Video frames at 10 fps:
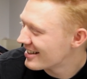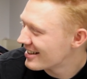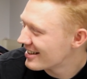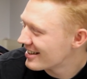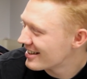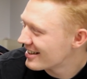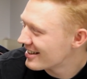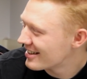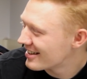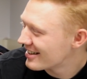
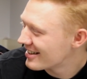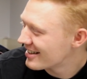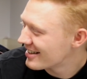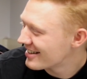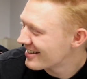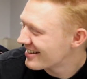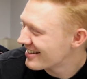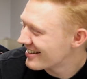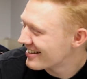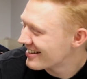
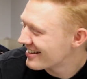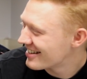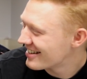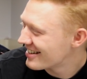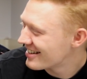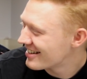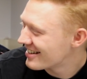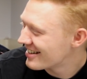(not speaking)